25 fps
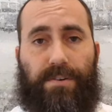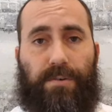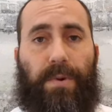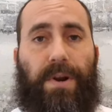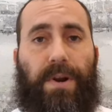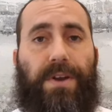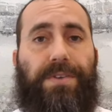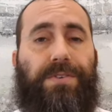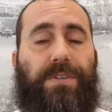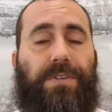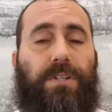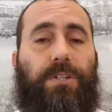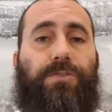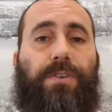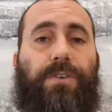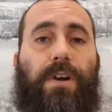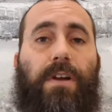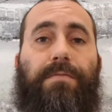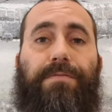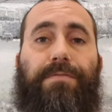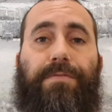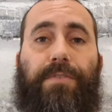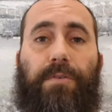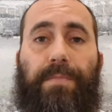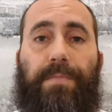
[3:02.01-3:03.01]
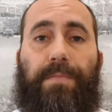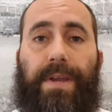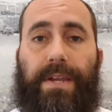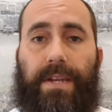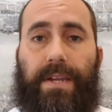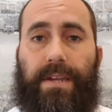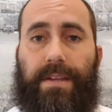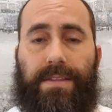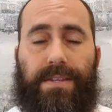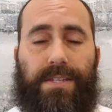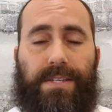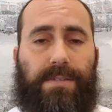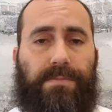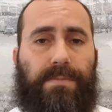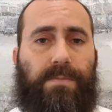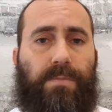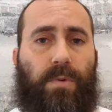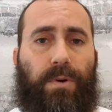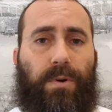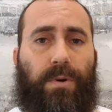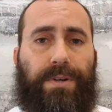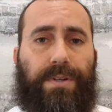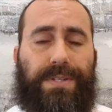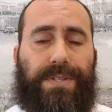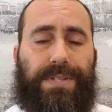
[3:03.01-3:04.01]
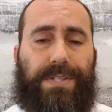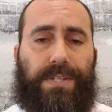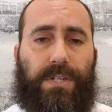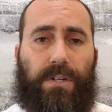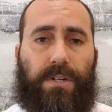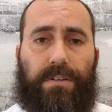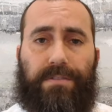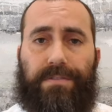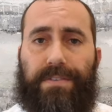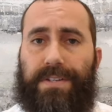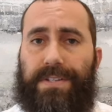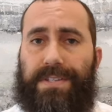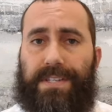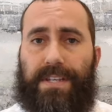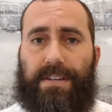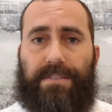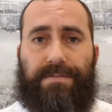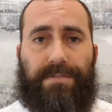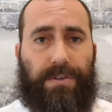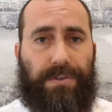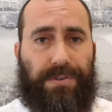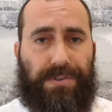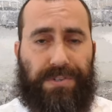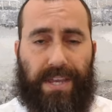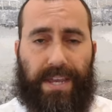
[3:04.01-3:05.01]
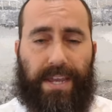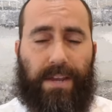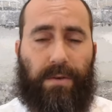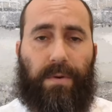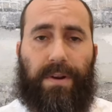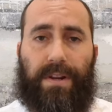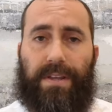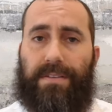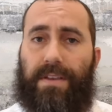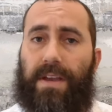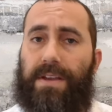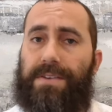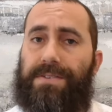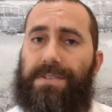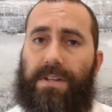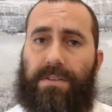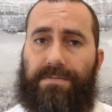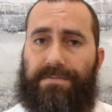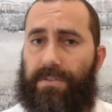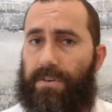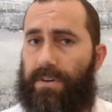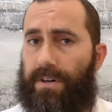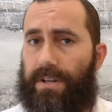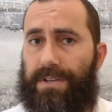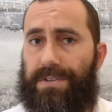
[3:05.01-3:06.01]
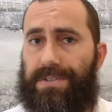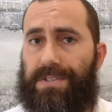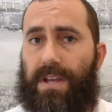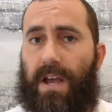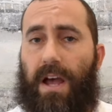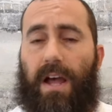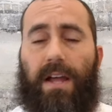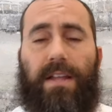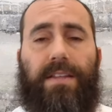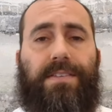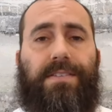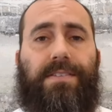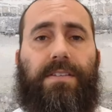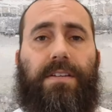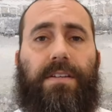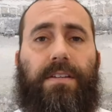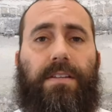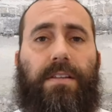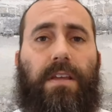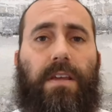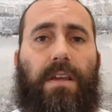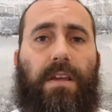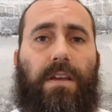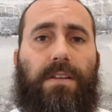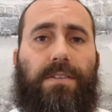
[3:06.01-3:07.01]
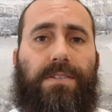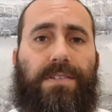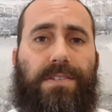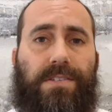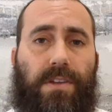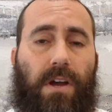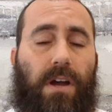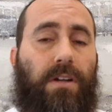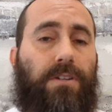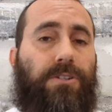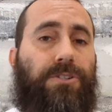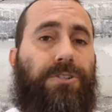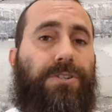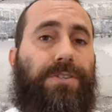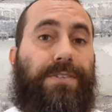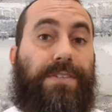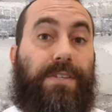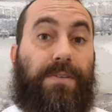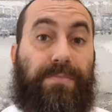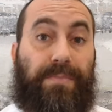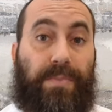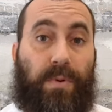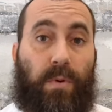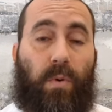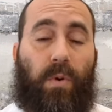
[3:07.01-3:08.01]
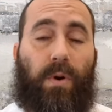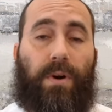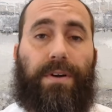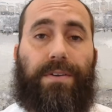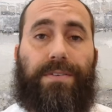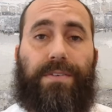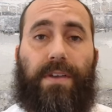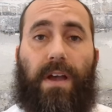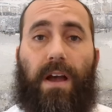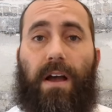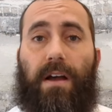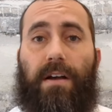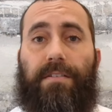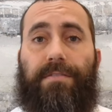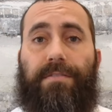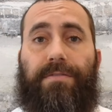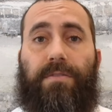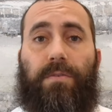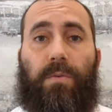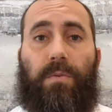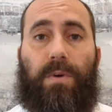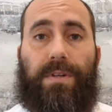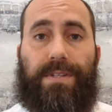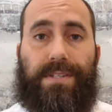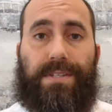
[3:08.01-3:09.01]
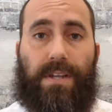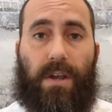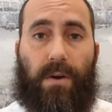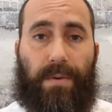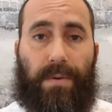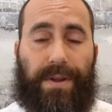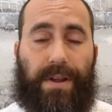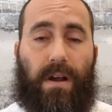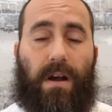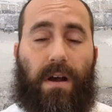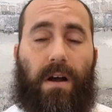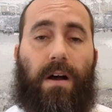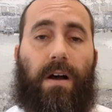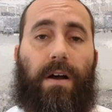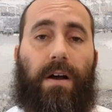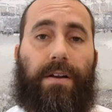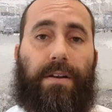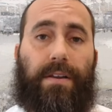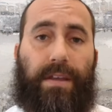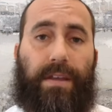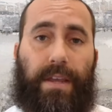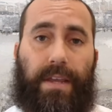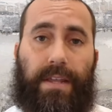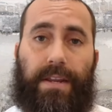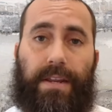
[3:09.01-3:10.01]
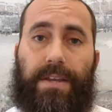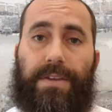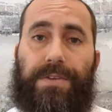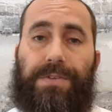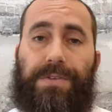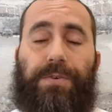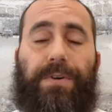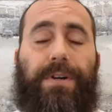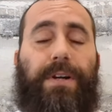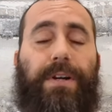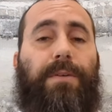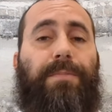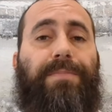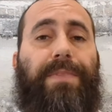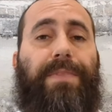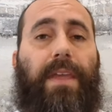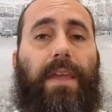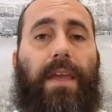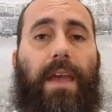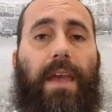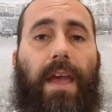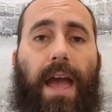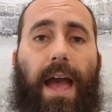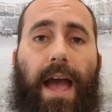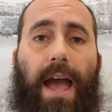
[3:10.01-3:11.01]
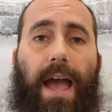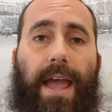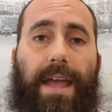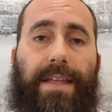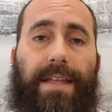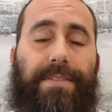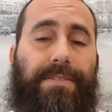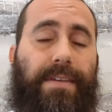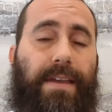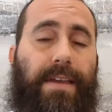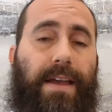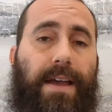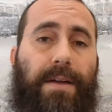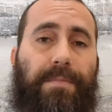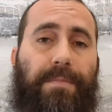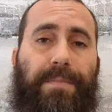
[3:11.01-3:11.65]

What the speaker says: for President Trump for making this memorial service and for saying what he does and for his constant staunch support of what's going on in Israel. And